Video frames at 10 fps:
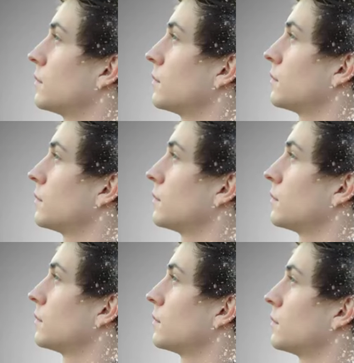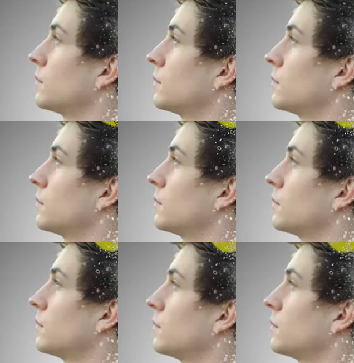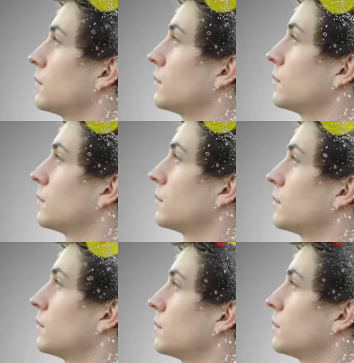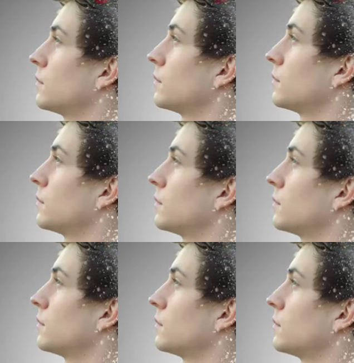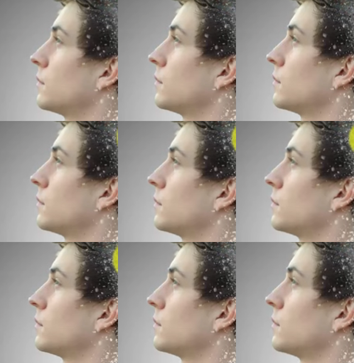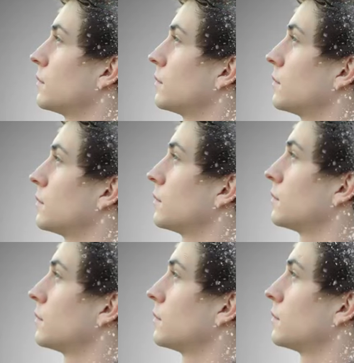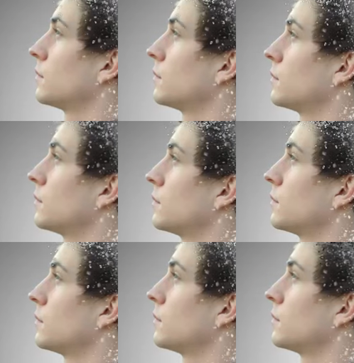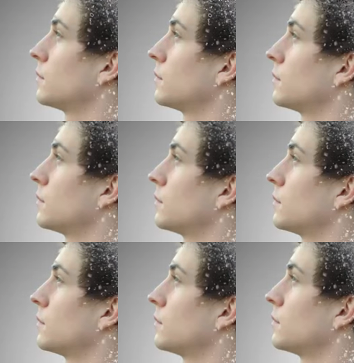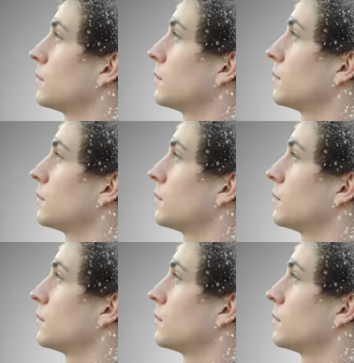(silence)